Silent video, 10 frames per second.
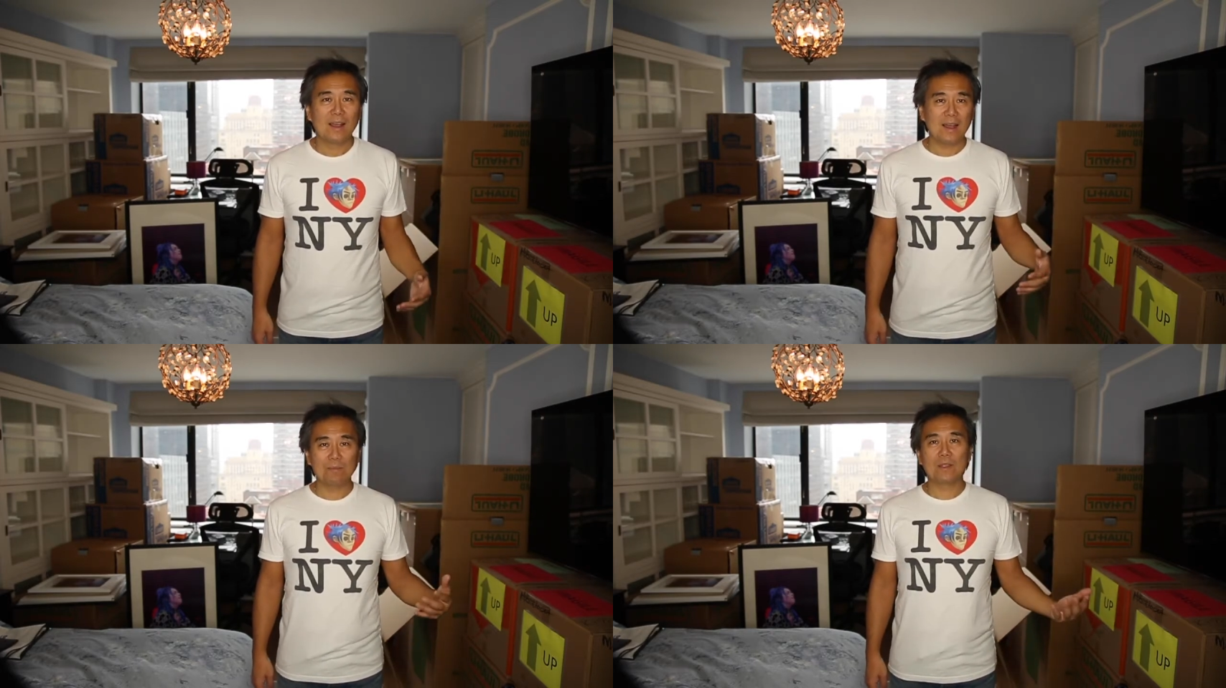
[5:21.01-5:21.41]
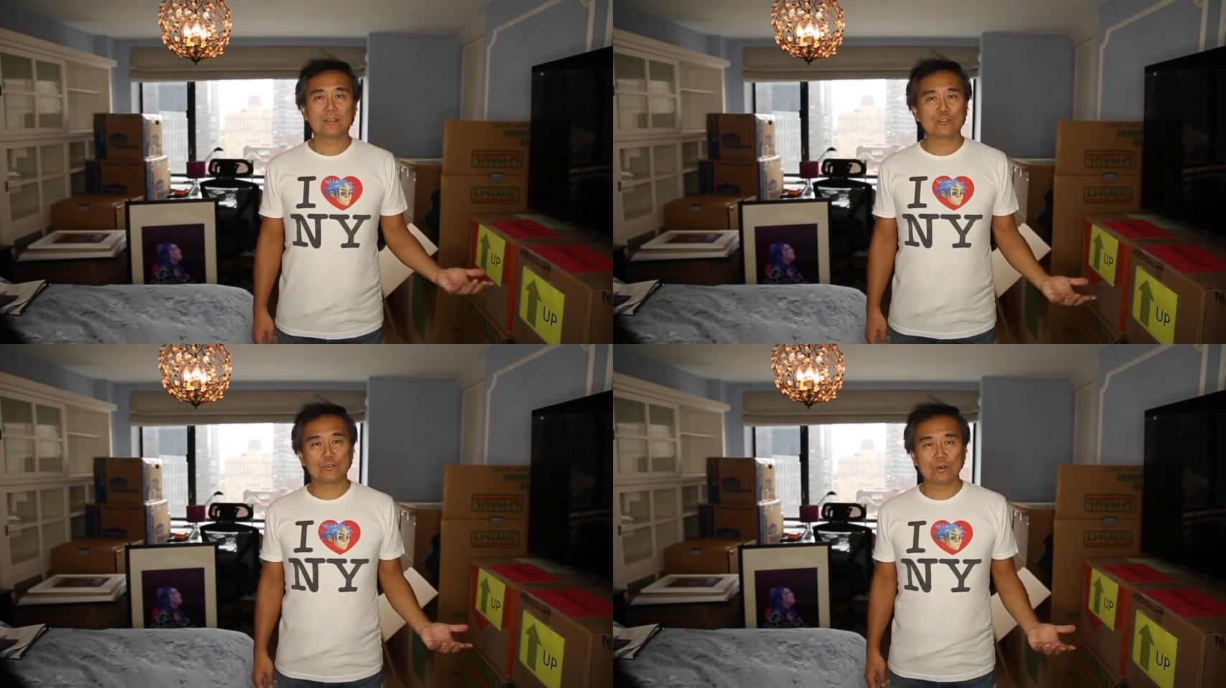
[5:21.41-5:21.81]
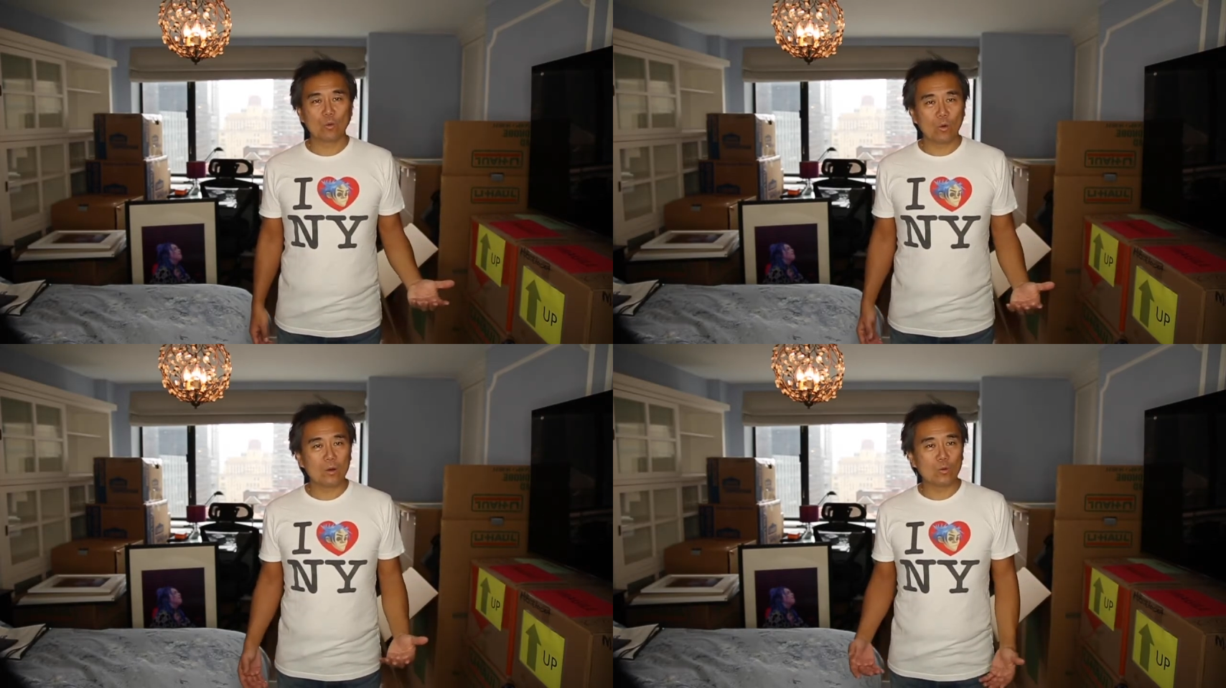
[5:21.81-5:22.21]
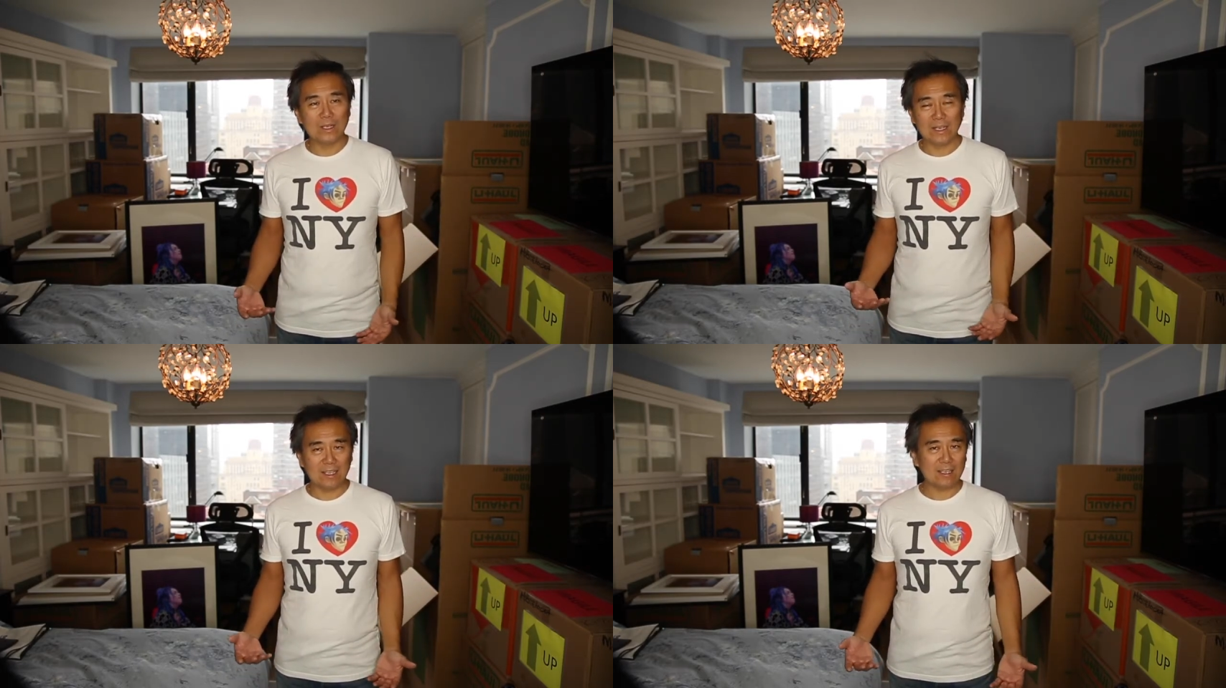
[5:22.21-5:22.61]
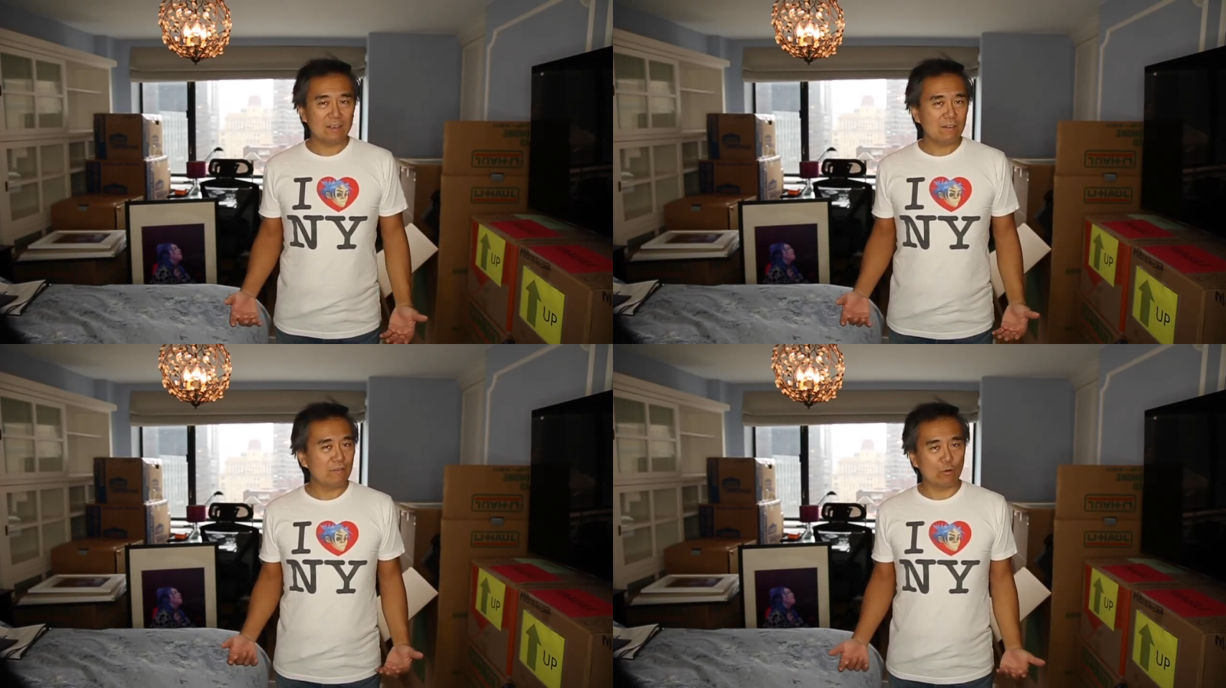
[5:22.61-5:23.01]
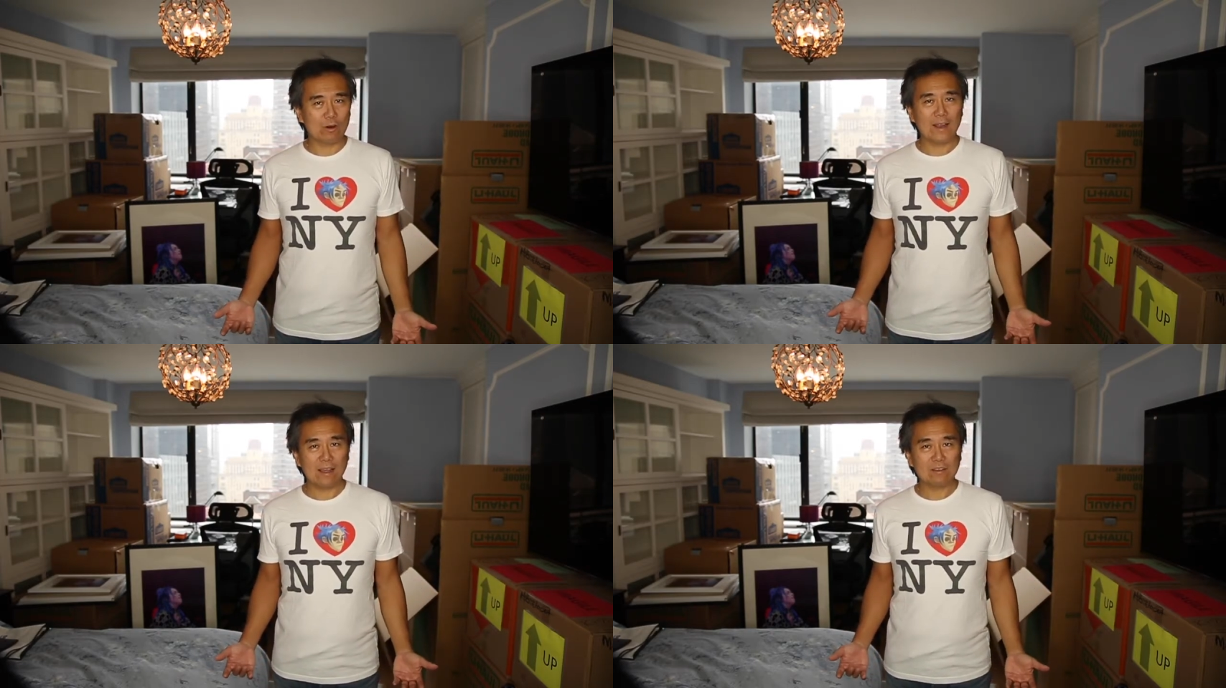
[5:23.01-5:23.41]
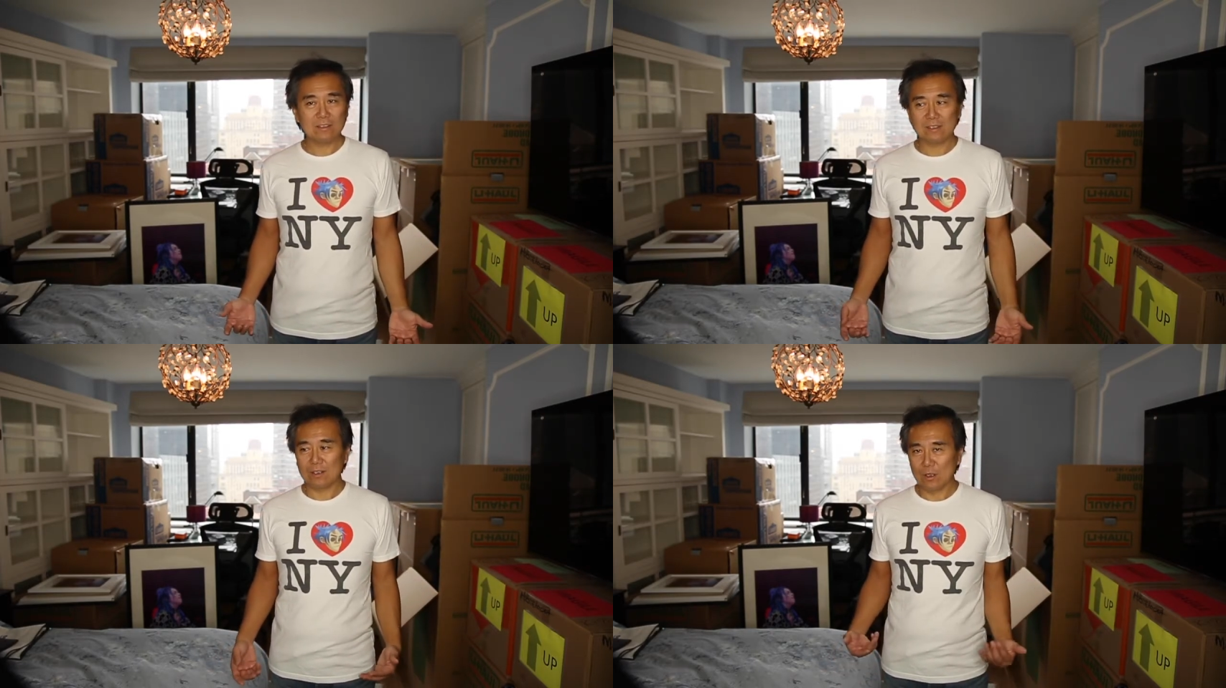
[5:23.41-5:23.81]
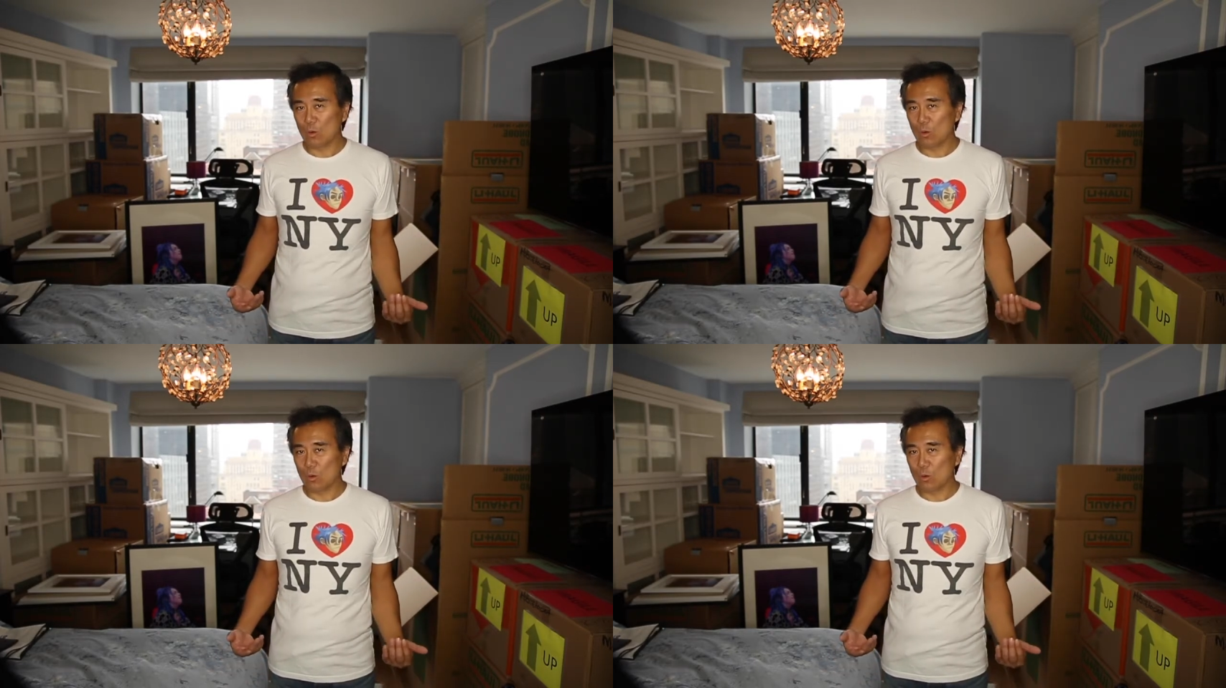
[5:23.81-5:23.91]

I'm not sure what we need for a house.